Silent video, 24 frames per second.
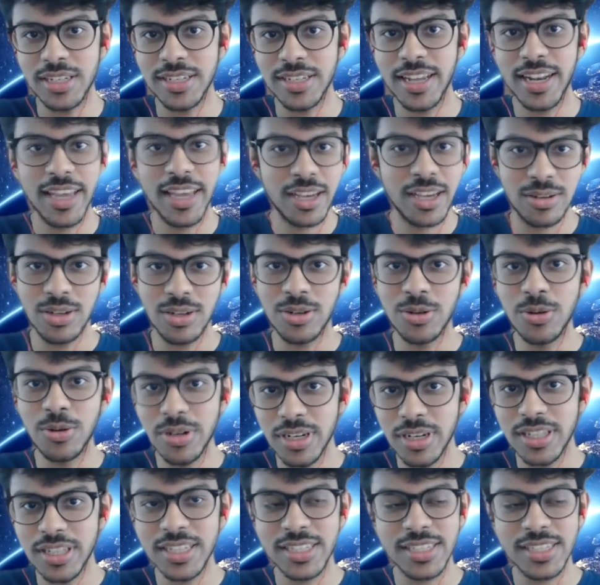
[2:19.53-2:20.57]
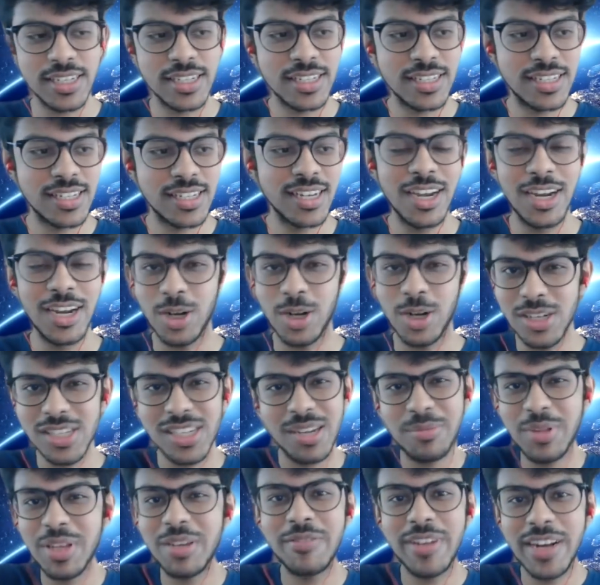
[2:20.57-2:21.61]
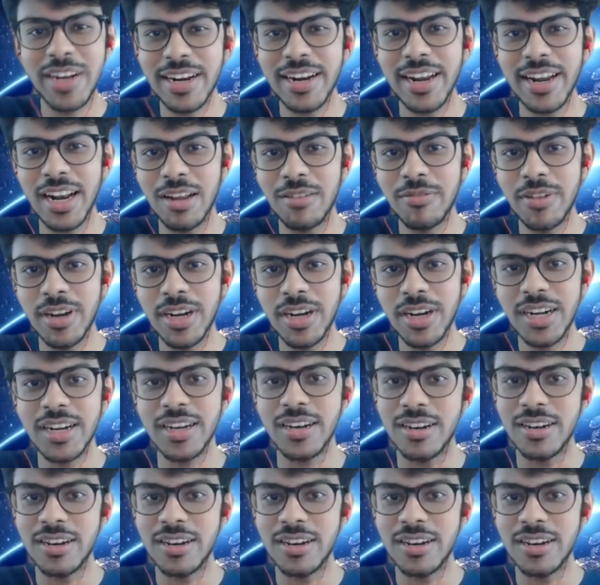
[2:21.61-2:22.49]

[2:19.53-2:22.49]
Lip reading: They're like, dude, this is not something very relevant.